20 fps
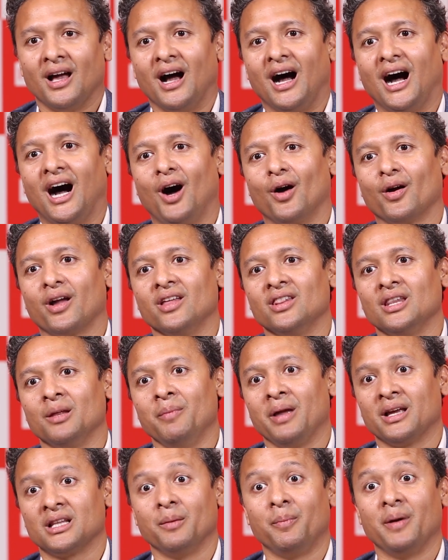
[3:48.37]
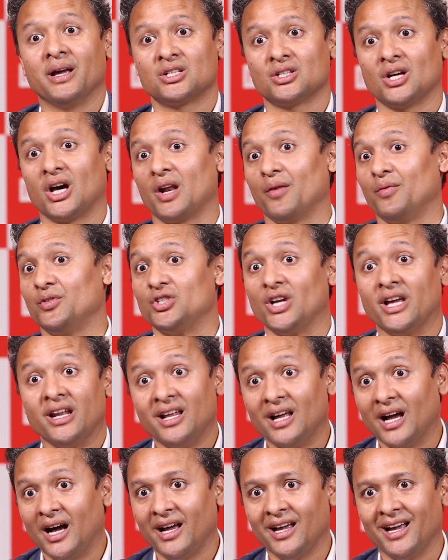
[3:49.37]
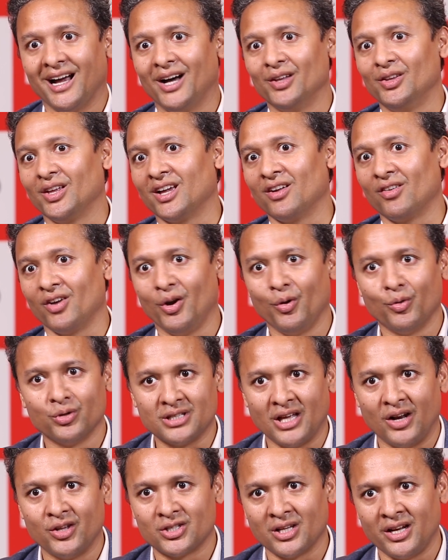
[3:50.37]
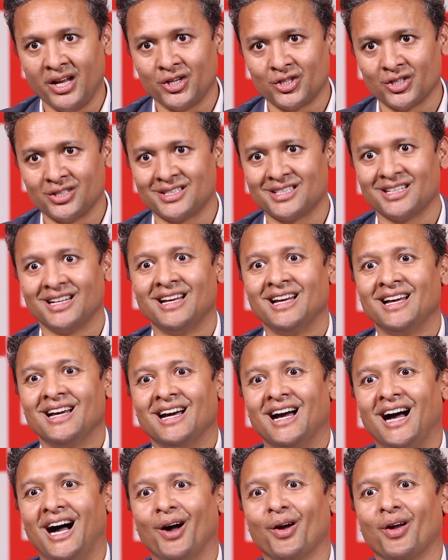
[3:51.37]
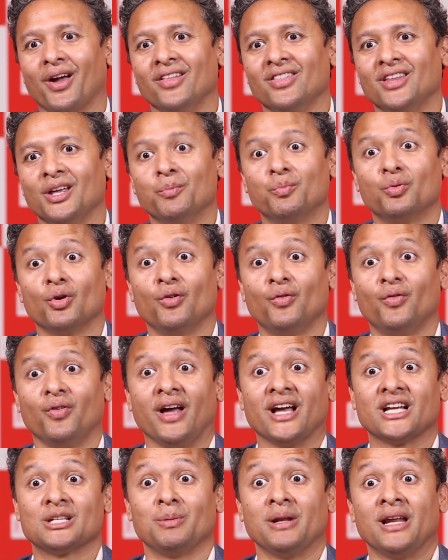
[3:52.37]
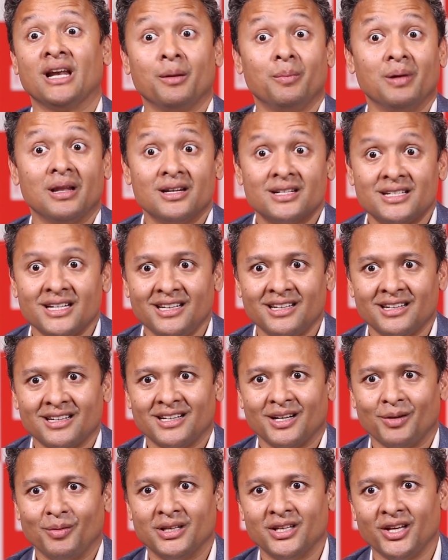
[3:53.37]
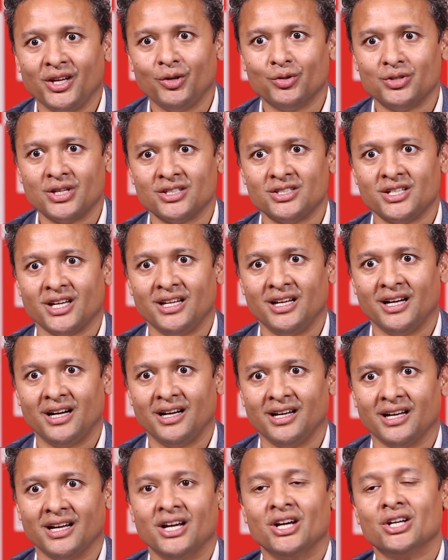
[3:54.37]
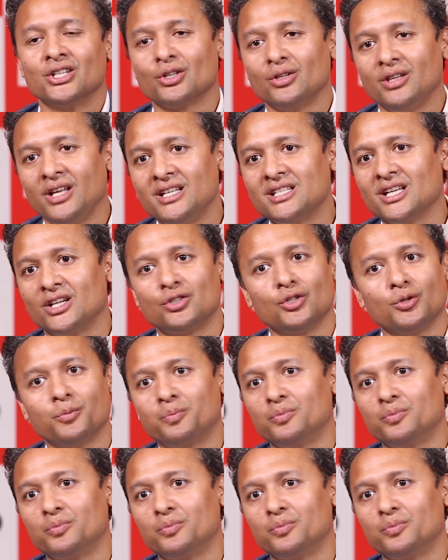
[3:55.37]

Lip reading: how can they make the best out of GenAI, how they can reduce hallucinations, how can they improve explainability when they're using GenAI. So these are a